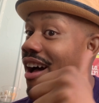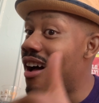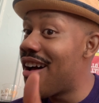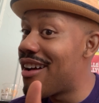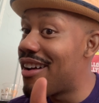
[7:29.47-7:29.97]

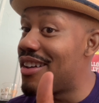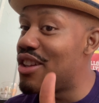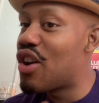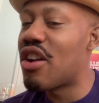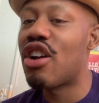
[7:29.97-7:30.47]

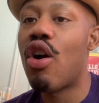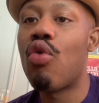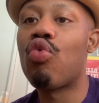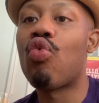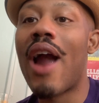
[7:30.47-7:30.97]
You're going to
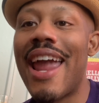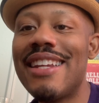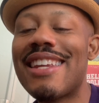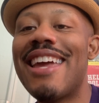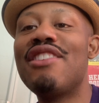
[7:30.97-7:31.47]
go
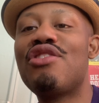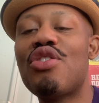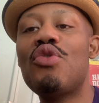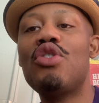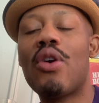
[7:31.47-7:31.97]
right
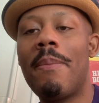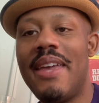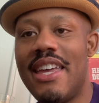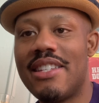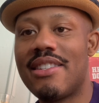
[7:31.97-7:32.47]
into your
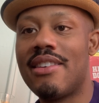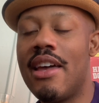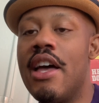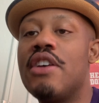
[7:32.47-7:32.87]
piece.